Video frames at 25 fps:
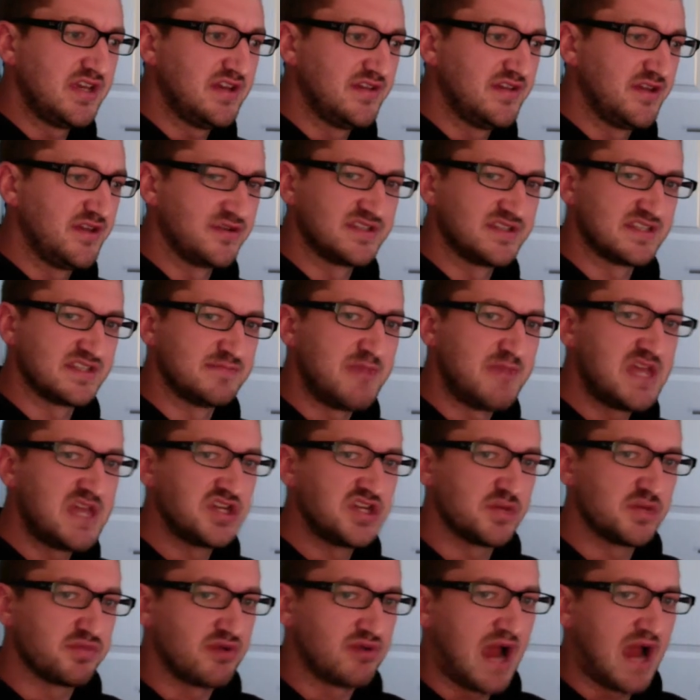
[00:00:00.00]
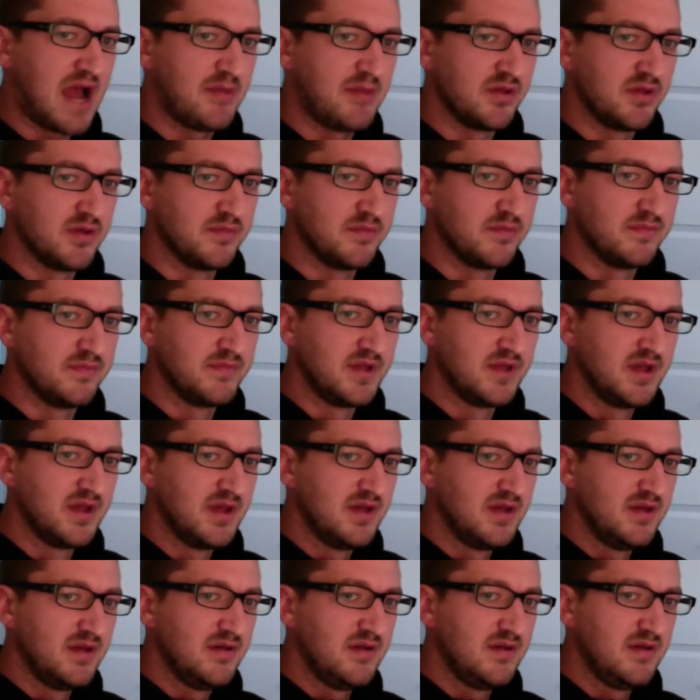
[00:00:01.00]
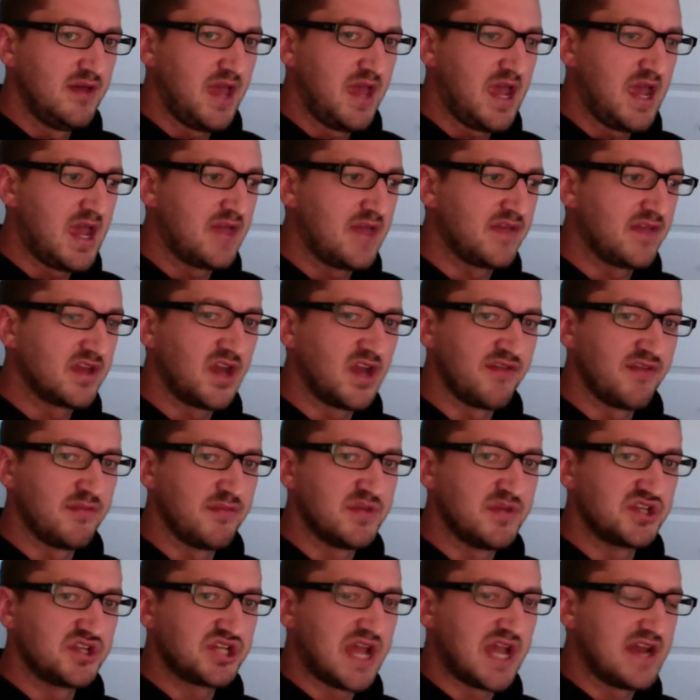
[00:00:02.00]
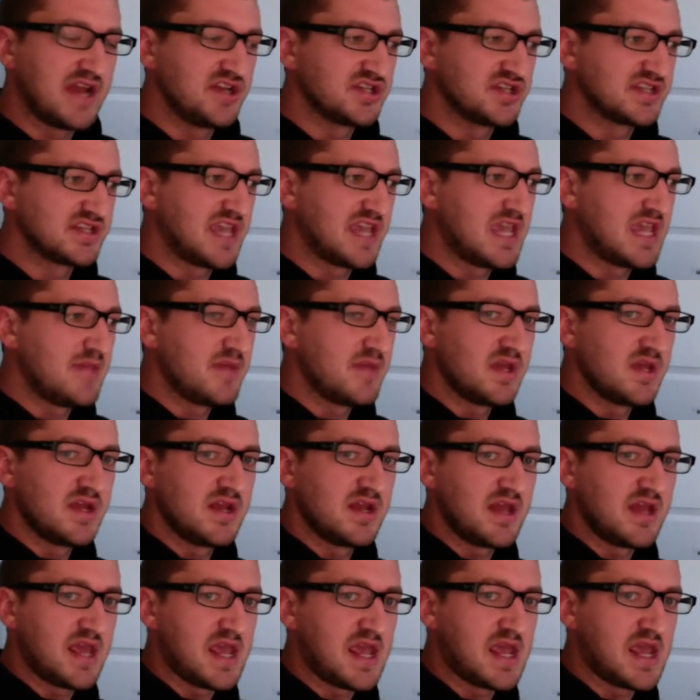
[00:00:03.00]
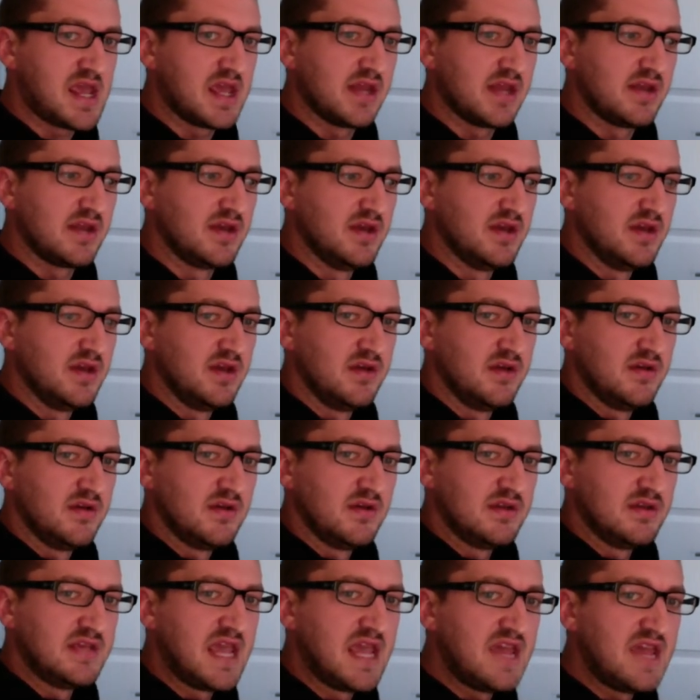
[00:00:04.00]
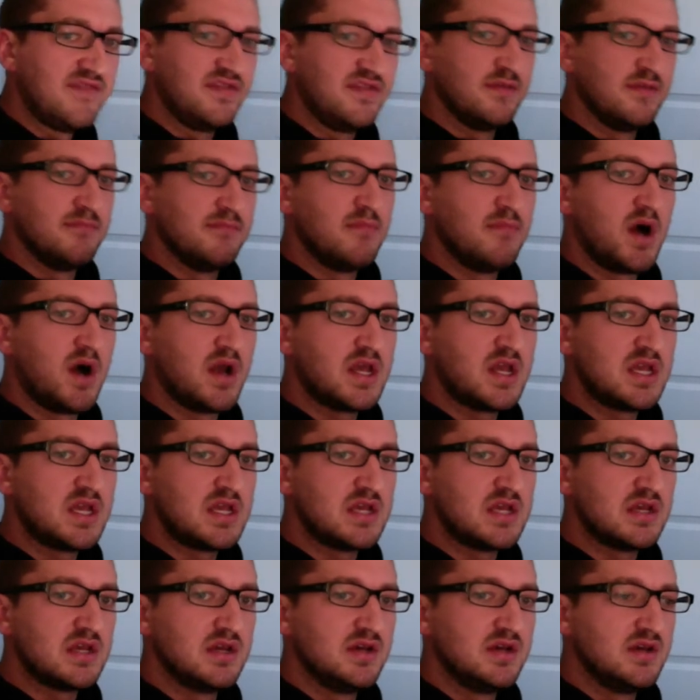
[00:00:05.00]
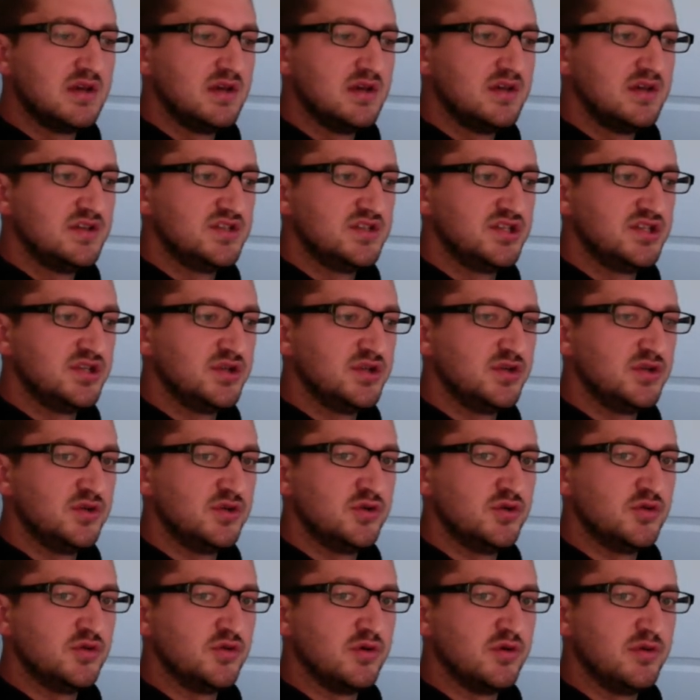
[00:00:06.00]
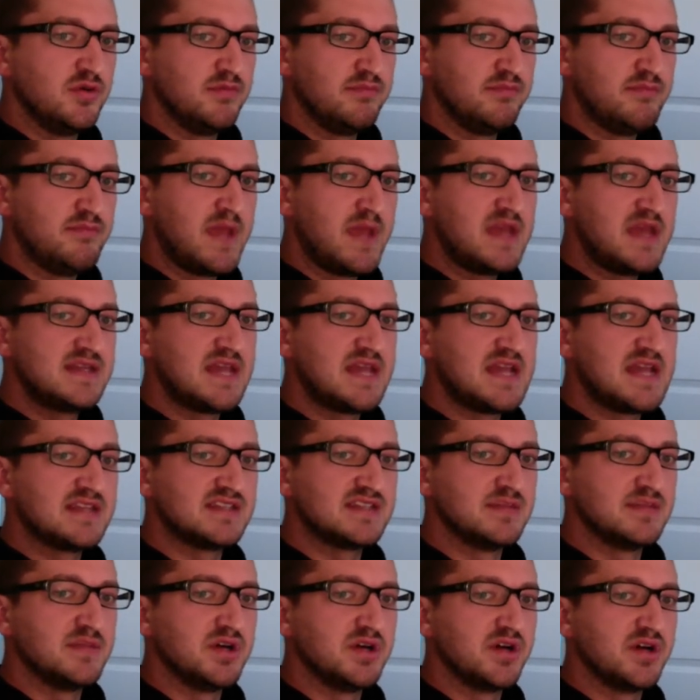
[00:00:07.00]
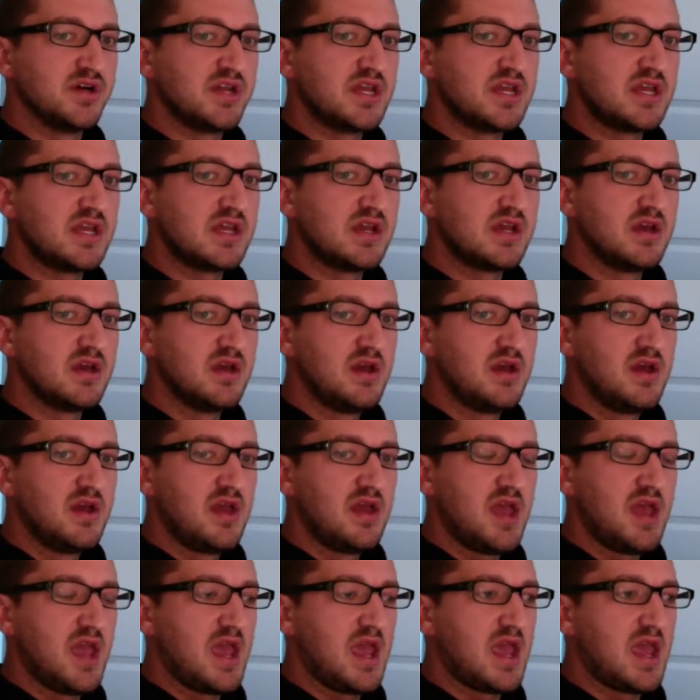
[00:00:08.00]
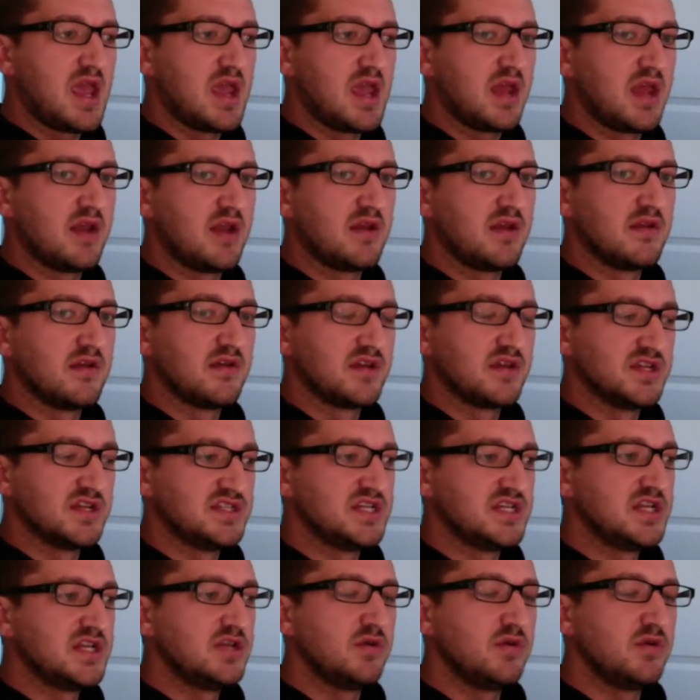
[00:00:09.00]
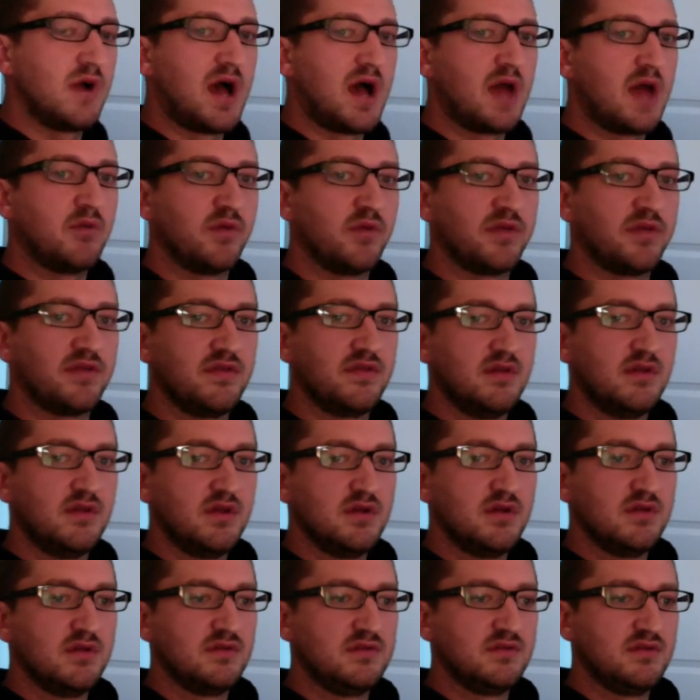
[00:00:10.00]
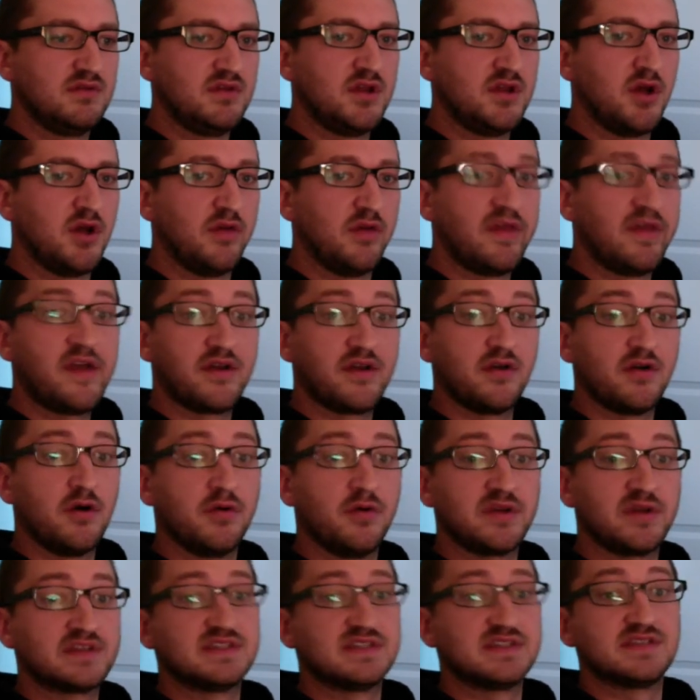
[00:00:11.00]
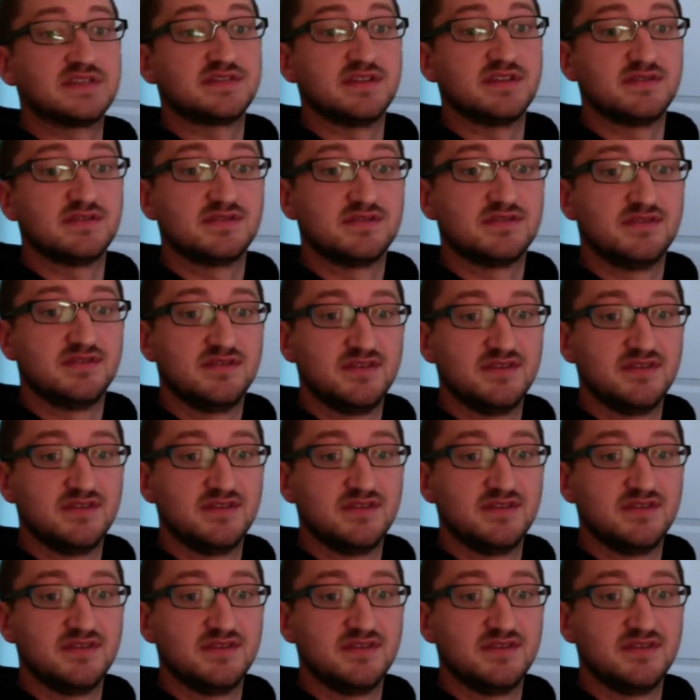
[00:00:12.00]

there's this major problem, and the government kind of just came in and gave them money to maintain stability and continue on with, their own existence.